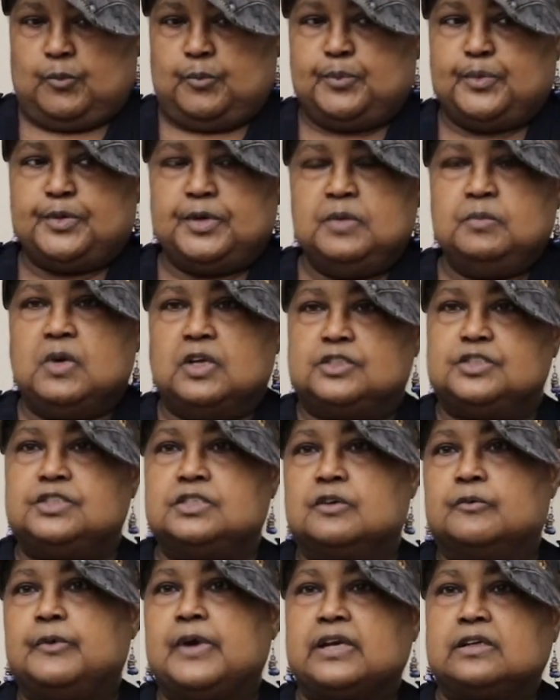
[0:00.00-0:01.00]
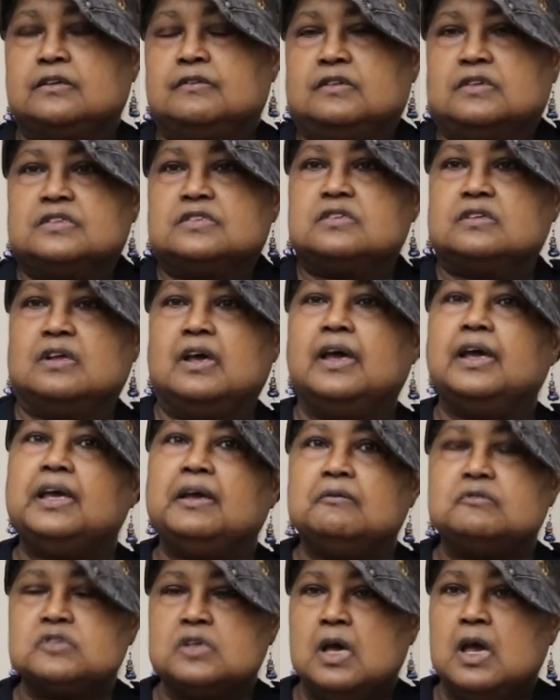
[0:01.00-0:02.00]
pretty much directed the
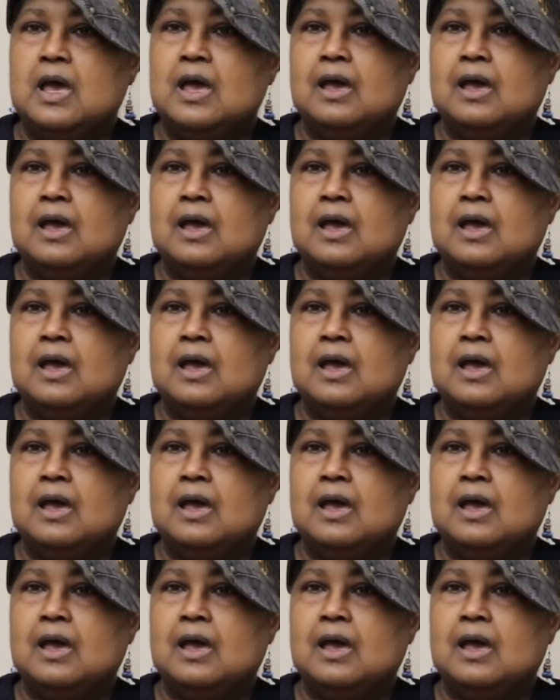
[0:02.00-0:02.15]
slaves?